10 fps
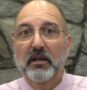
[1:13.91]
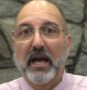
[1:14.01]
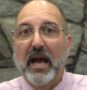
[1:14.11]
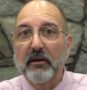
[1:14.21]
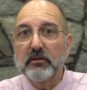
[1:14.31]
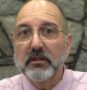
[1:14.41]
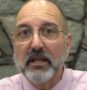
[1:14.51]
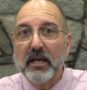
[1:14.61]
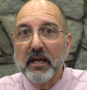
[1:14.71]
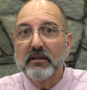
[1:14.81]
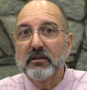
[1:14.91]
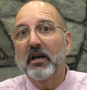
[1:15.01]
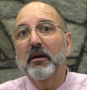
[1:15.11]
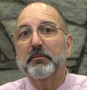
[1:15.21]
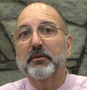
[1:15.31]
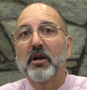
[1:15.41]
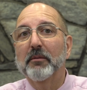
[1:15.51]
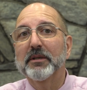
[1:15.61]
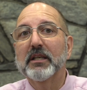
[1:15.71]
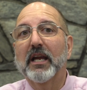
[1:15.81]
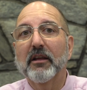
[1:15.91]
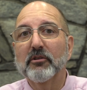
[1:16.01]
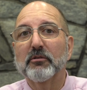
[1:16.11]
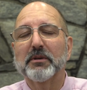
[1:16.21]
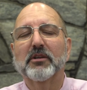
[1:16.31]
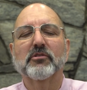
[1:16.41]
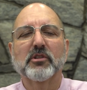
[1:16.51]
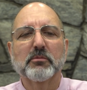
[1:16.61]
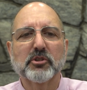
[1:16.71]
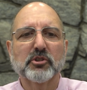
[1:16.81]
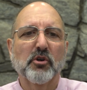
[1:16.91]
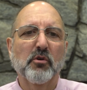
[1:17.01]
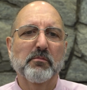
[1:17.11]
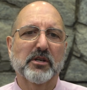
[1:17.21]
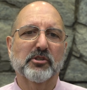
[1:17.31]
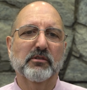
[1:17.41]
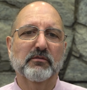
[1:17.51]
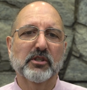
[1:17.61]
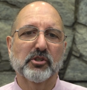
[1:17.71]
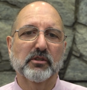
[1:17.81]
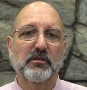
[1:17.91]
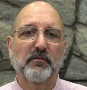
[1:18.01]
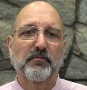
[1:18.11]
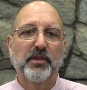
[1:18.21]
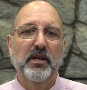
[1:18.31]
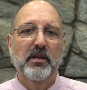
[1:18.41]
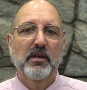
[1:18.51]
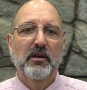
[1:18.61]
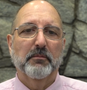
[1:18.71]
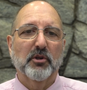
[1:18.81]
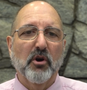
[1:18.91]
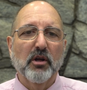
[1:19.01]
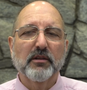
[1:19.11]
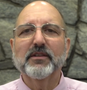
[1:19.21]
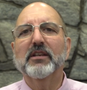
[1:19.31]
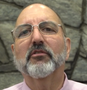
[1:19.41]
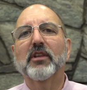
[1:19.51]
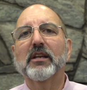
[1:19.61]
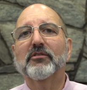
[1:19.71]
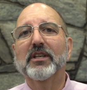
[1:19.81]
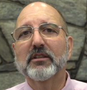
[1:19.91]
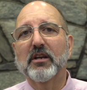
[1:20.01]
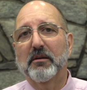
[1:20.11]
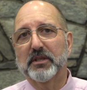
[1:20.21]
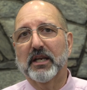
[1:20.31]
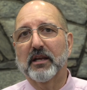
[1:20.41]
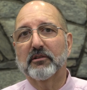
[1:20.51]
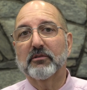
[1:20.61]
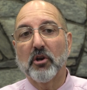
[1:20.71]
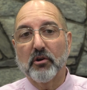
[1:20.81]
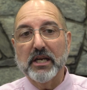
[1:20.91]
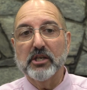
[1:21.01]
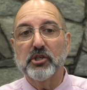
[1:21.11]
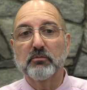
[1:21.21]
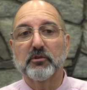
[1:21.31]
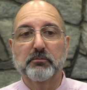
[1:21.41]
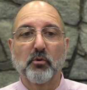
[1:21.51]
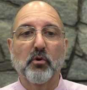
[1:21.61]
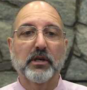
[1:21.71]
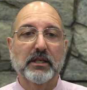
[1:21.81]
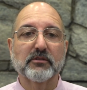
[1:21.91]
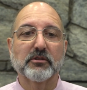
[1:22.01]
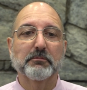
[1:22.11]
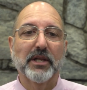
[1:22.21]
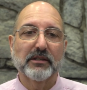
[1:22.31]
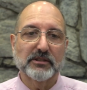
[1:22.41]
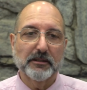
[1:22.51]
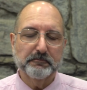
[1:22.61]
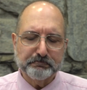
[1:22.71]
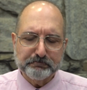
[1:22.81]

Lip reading: How did they end up coming together? Because there was so much division. But all of these things did come together, and our nation was born, and it's a blessing.